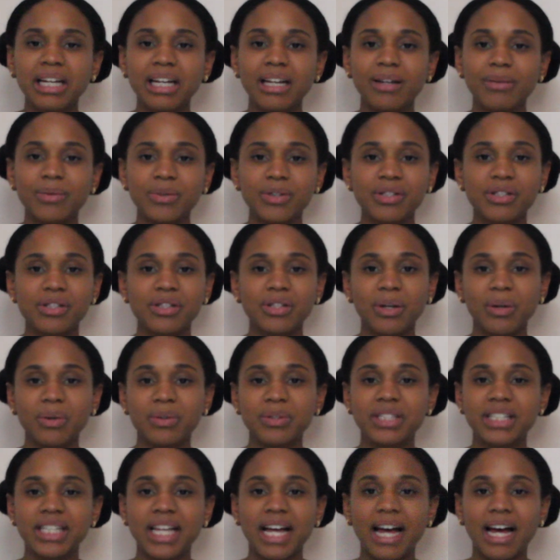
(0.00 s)
It was
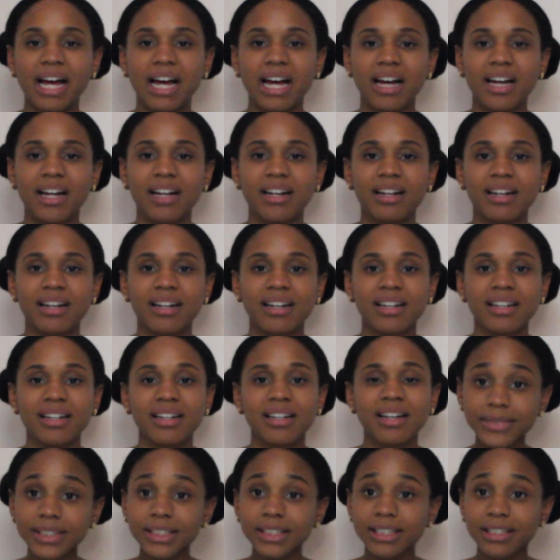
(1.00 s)
so sad.
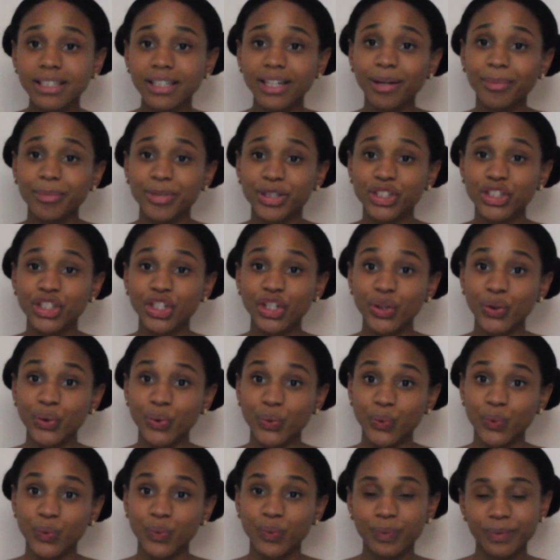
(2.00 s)
Number
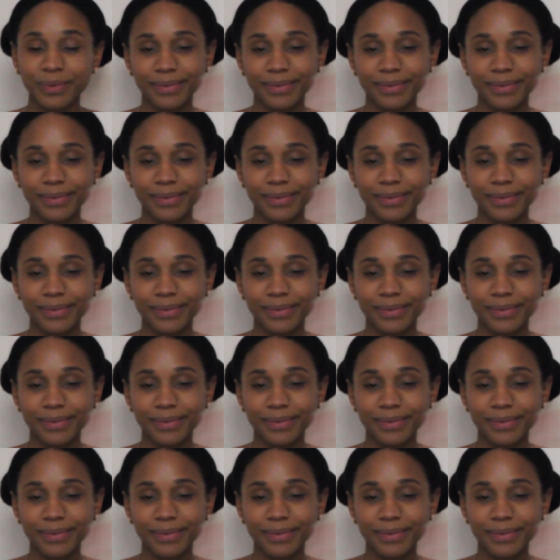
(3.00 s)
2,